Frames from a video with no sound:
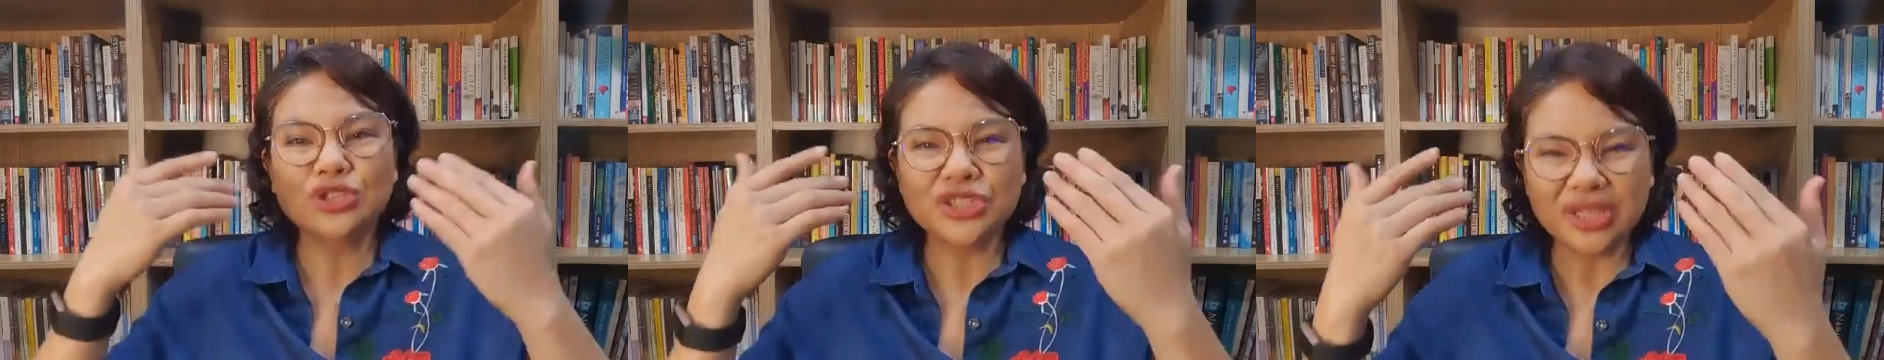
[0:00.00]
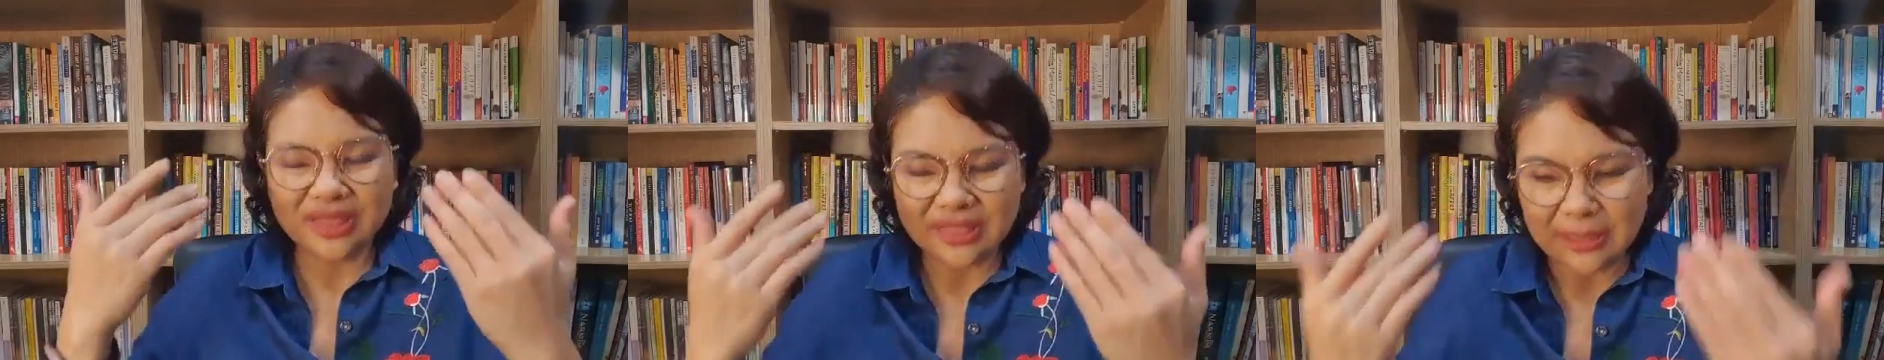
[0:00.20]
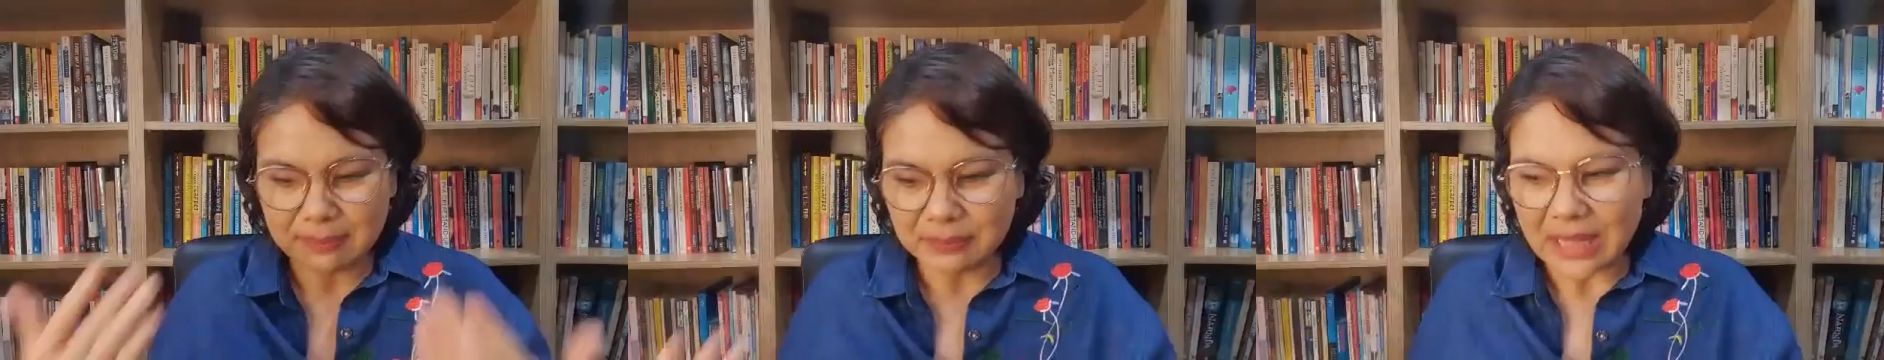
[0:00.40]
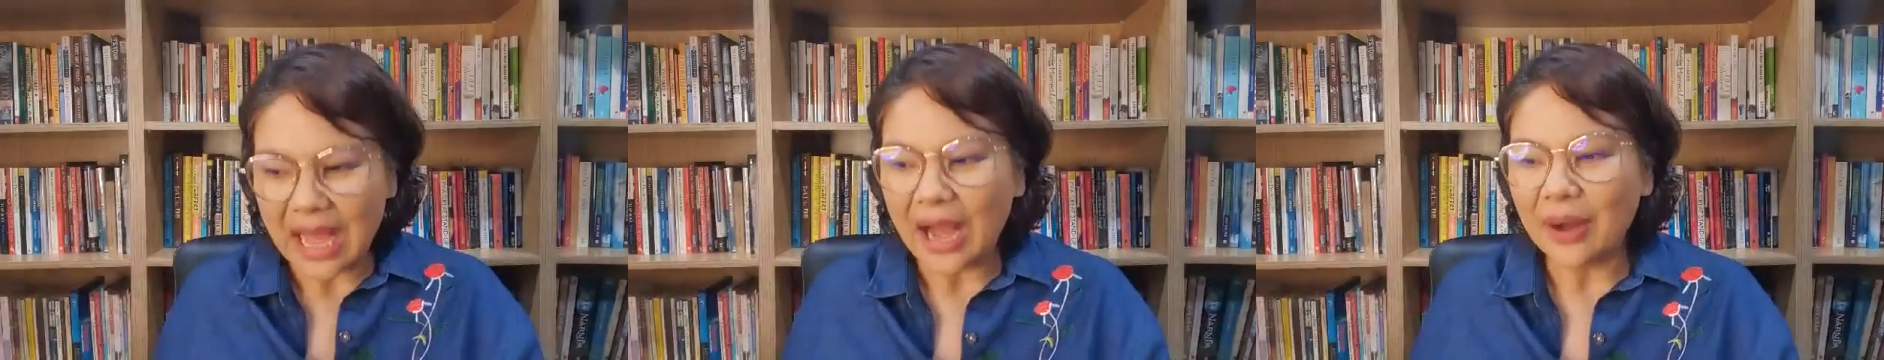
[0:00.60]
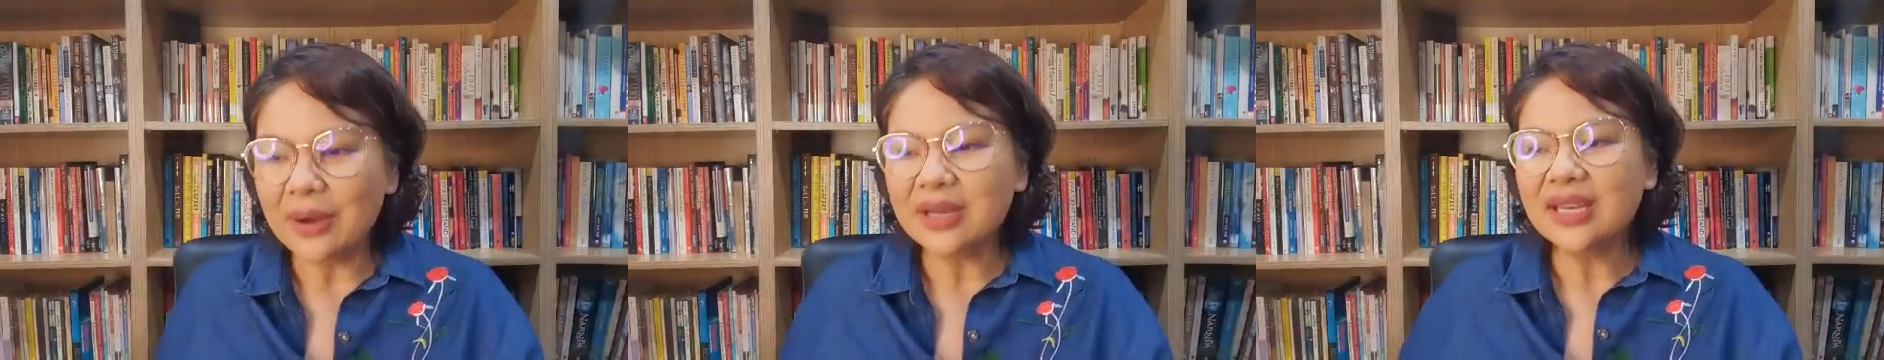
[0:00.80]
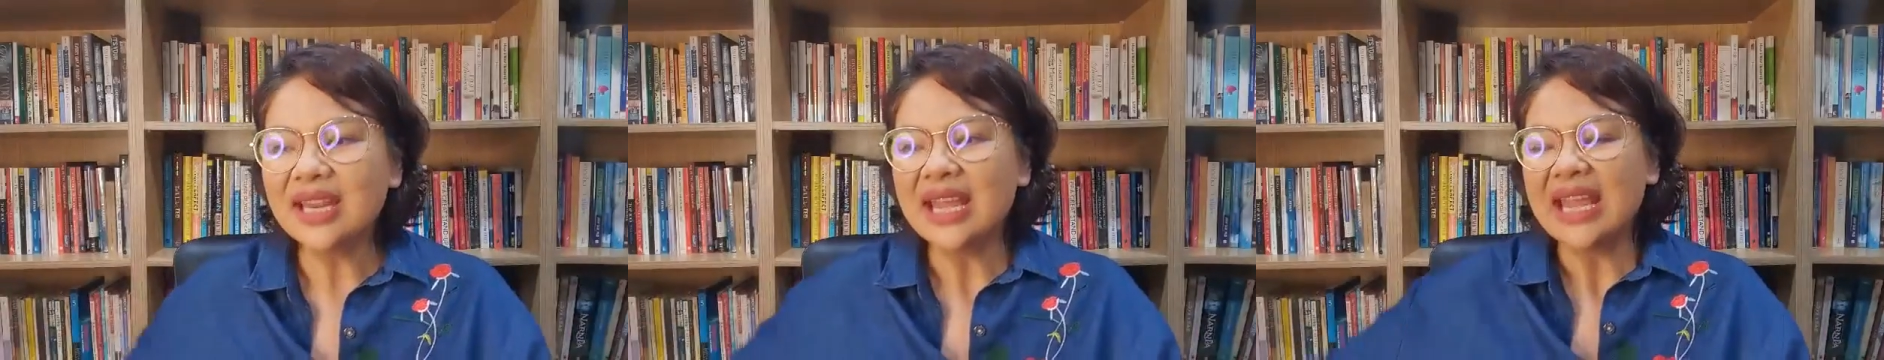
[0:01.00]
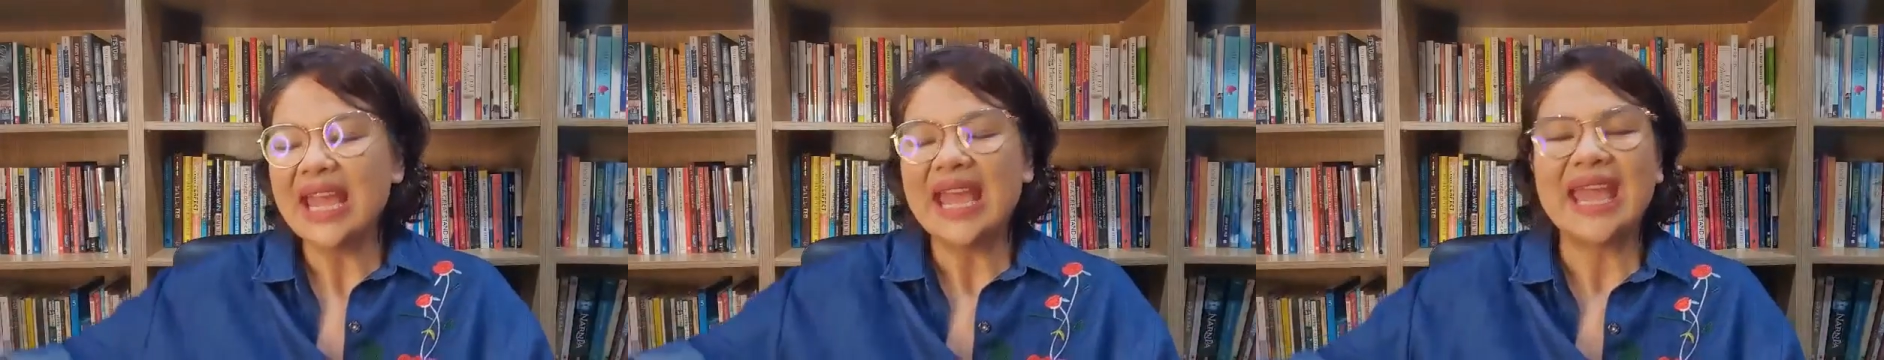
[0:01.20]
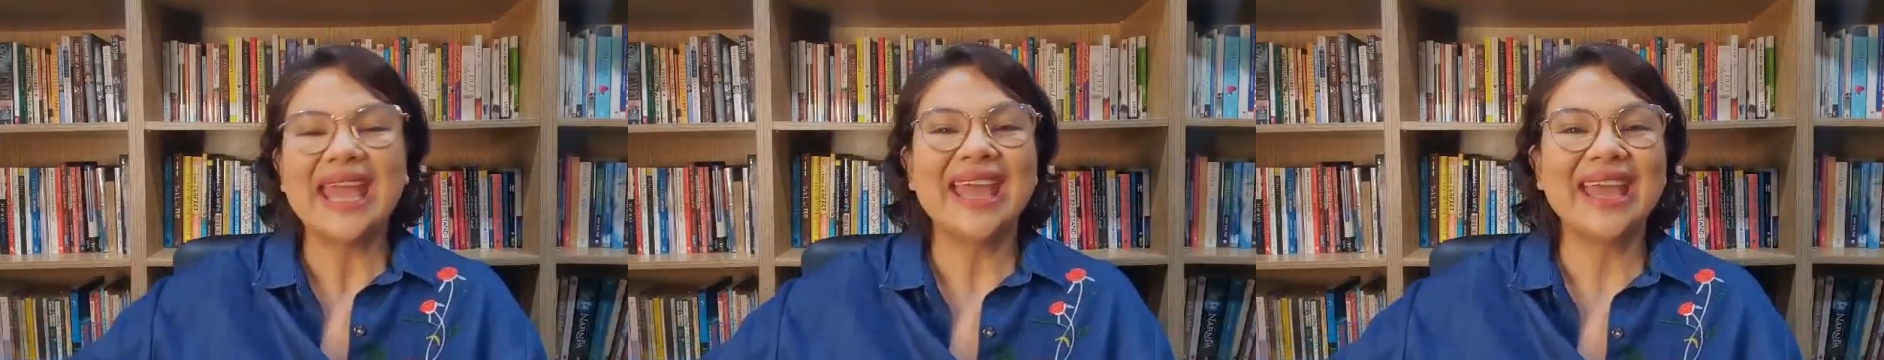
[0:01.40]
sit them down,
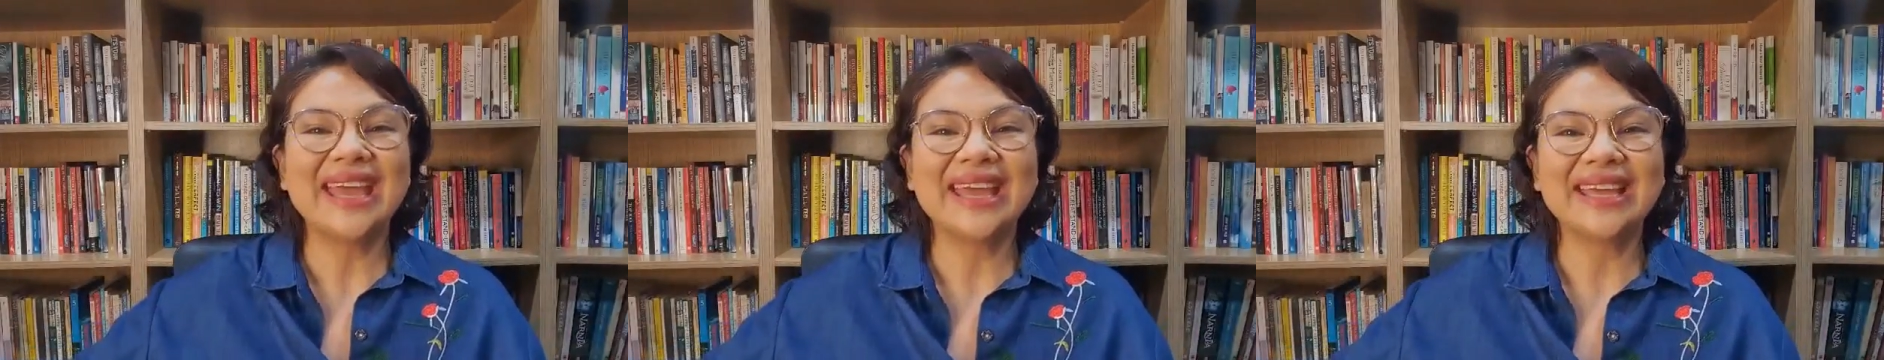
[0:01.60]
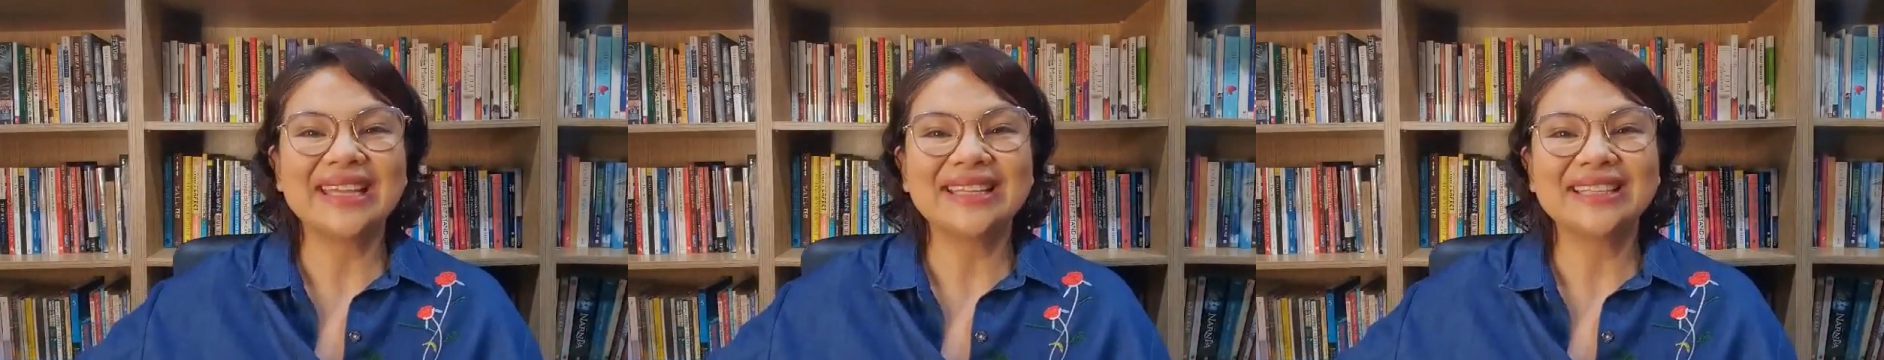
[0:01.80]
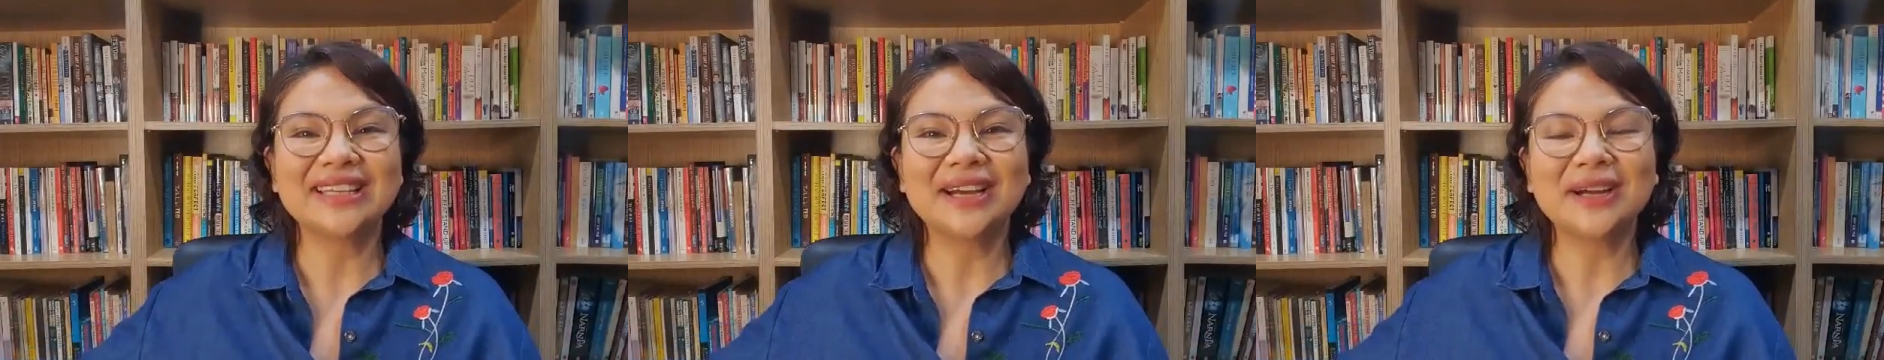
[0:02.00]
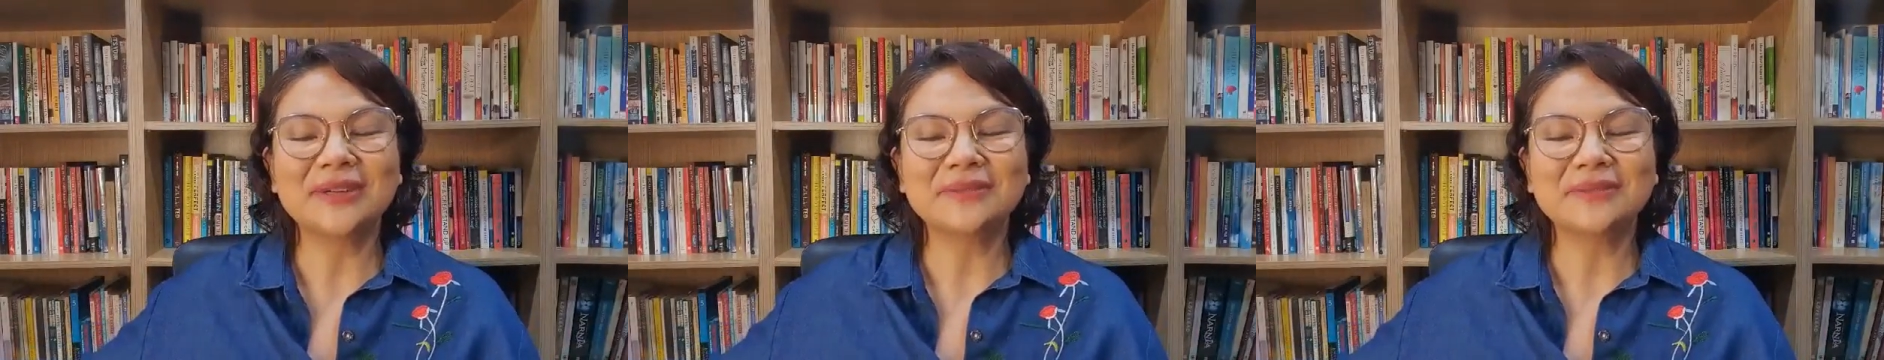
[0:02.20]
and